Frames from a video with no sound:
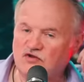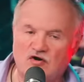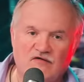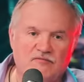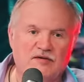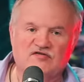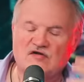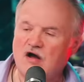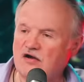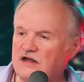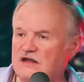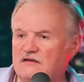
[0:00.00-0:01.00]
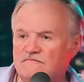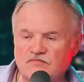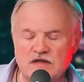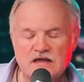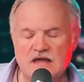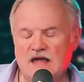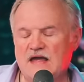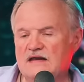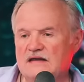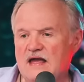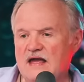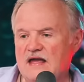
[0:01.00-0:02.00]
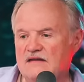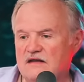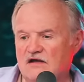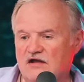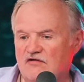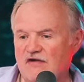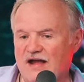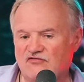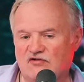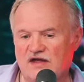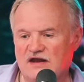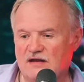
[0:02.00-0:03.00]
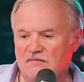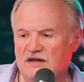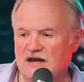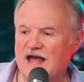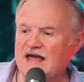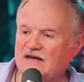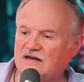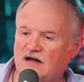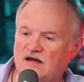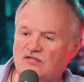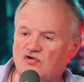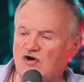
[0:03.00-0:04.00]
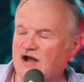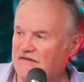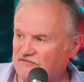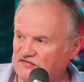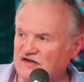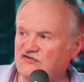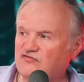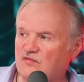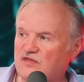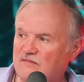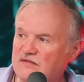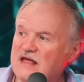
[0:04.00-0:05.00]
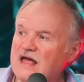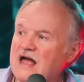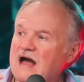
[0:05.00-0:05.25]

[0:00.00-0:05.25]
you know, everybody's hugging and congratulating him, and I had a long conversation with him.